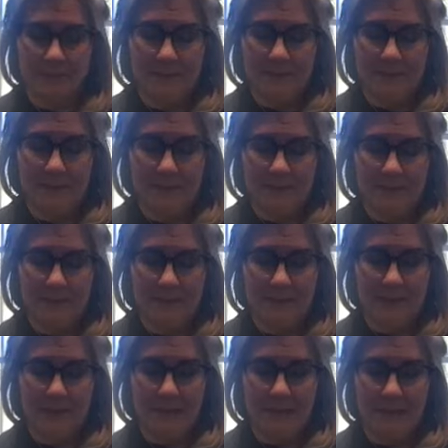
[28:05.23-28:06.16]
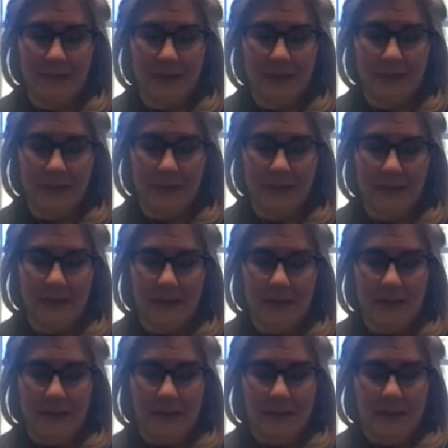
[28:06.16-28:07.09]

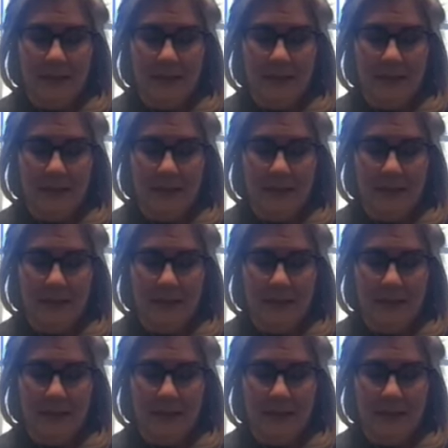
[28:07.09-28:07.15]
No one is speaking in this clip.